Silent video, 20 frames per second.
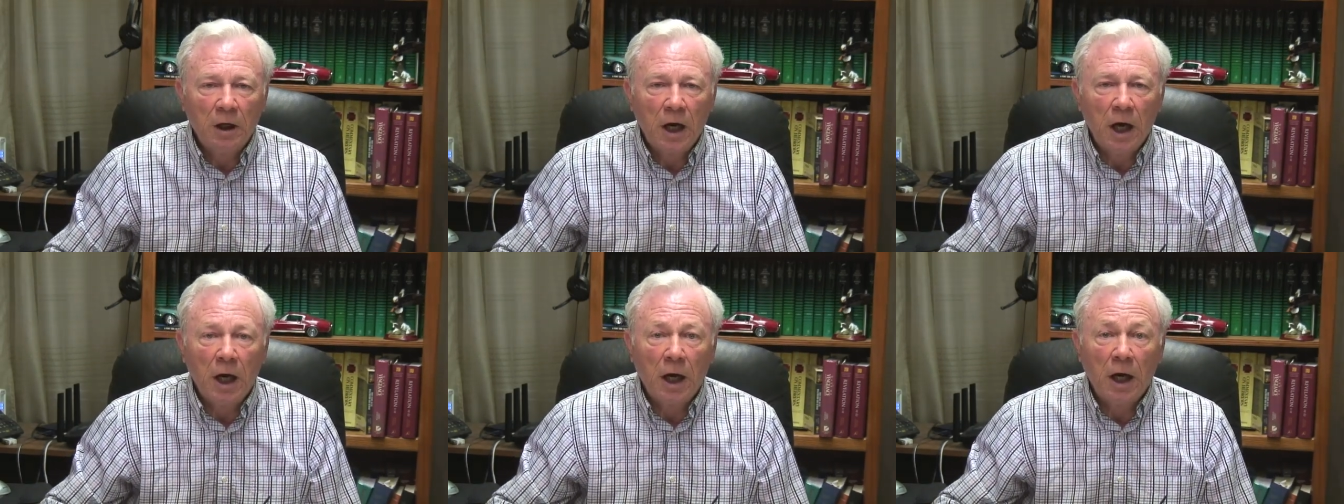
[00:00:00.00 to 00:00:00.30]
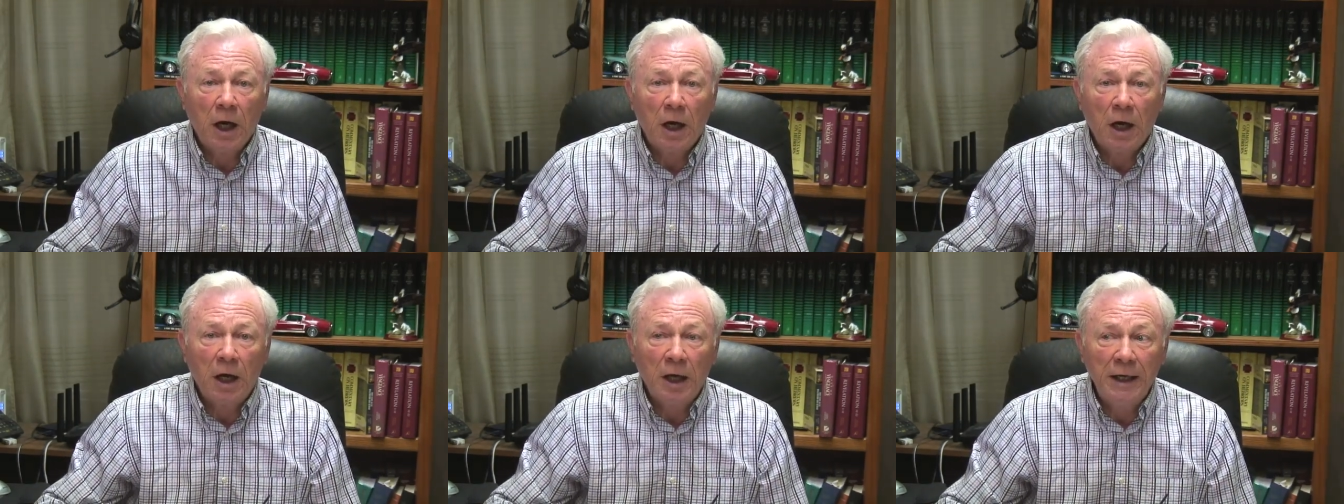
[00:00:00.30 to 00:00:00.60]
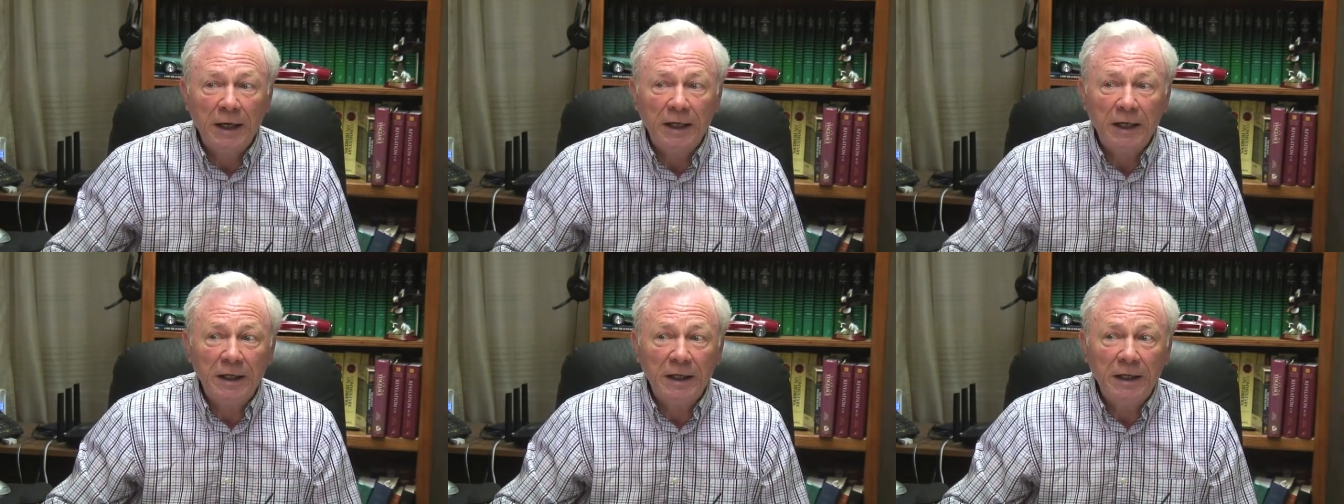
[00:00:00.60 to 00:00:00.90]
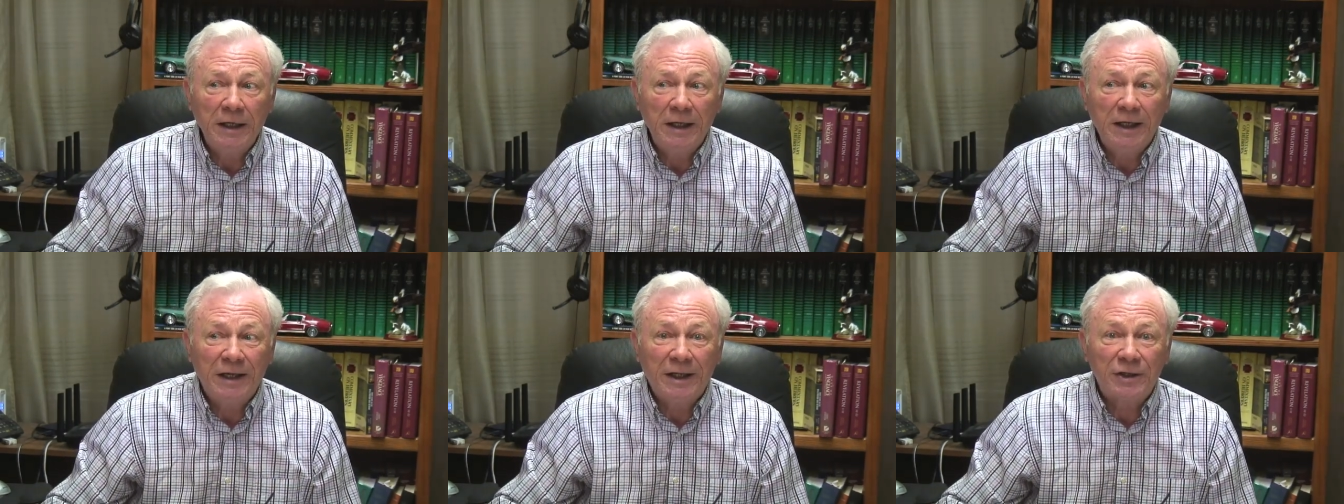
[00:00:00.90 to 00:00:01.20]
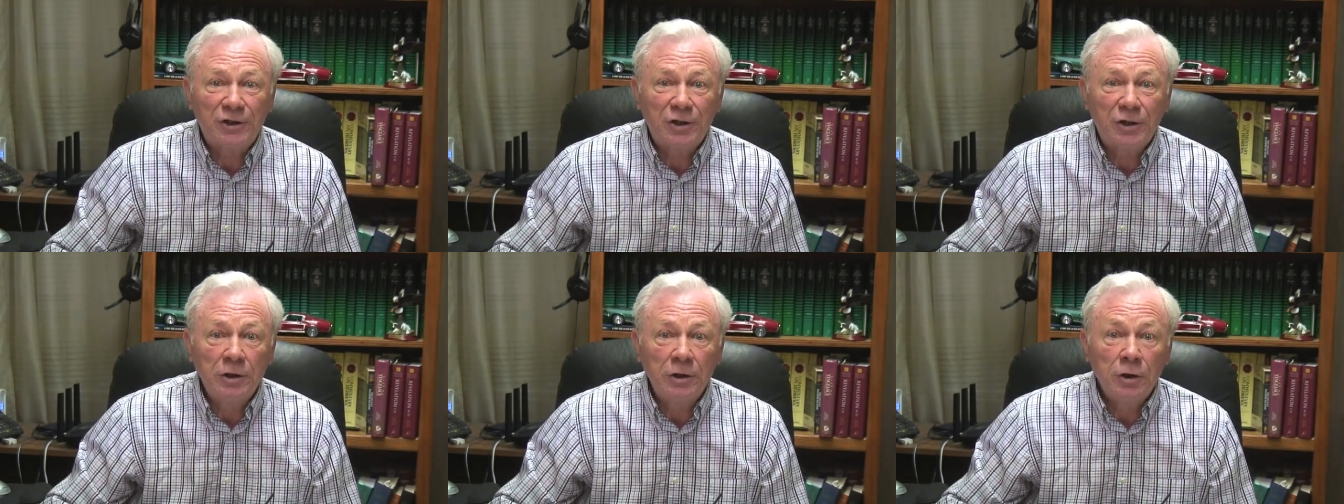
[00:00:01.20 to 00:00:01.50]
Uh,
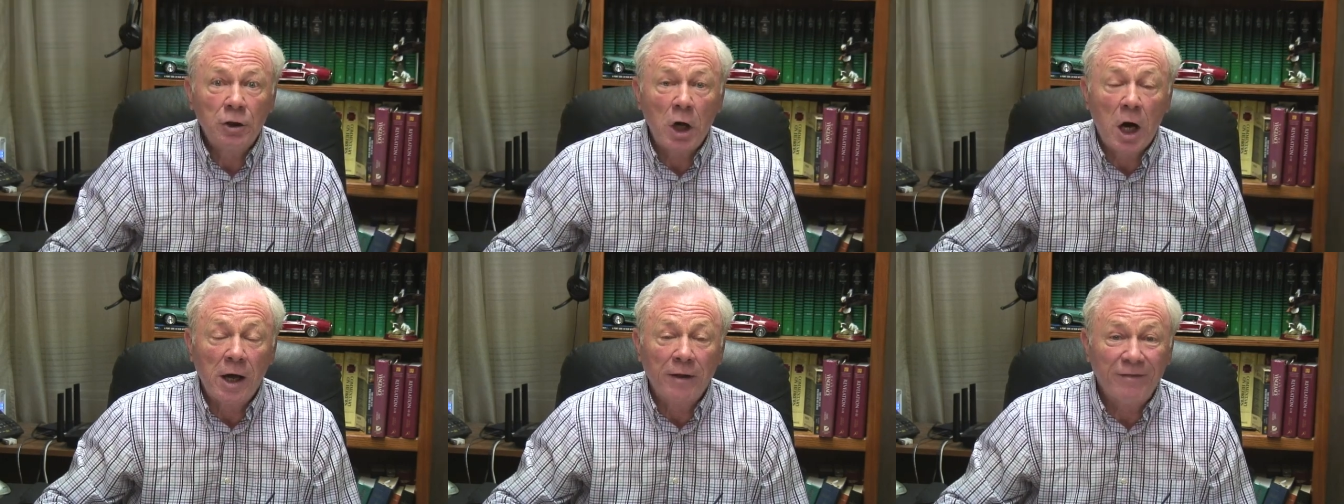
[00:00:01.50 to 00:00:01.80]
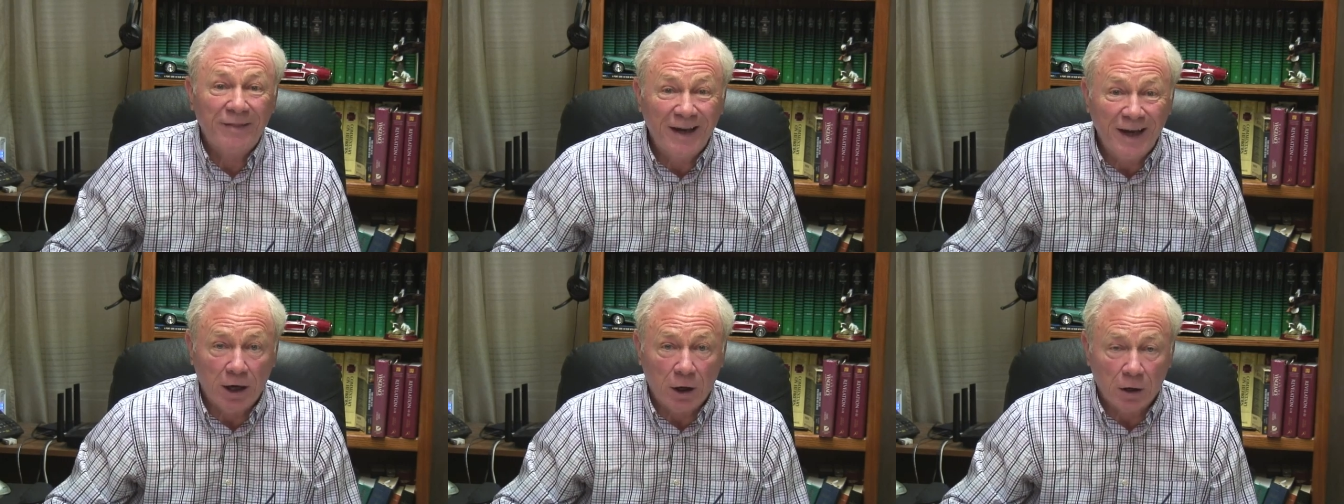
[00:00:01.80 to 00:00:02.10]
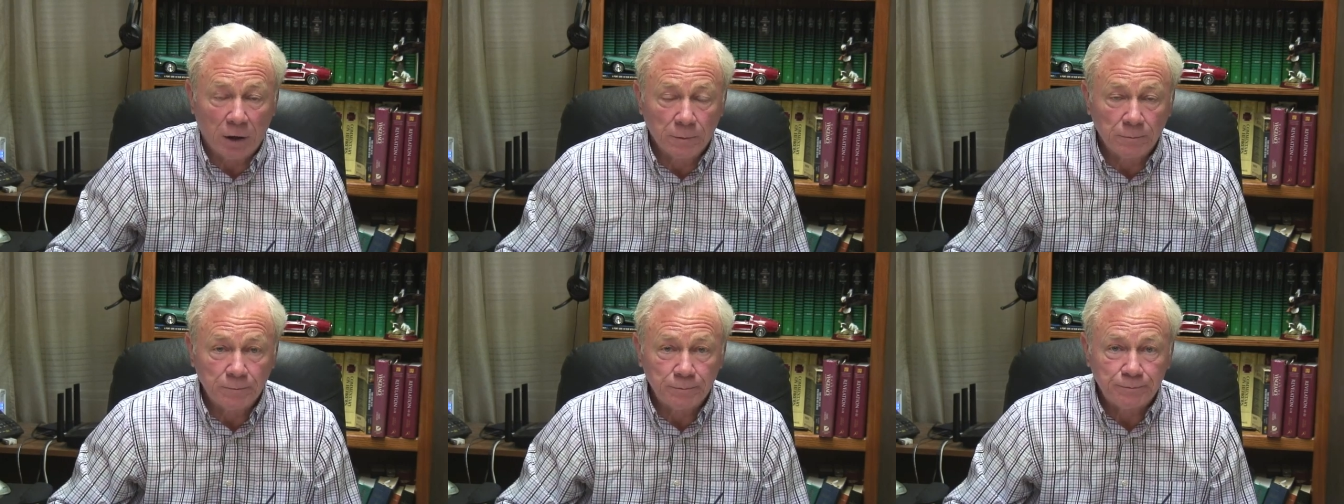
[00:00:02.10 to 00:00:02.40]
it's not there.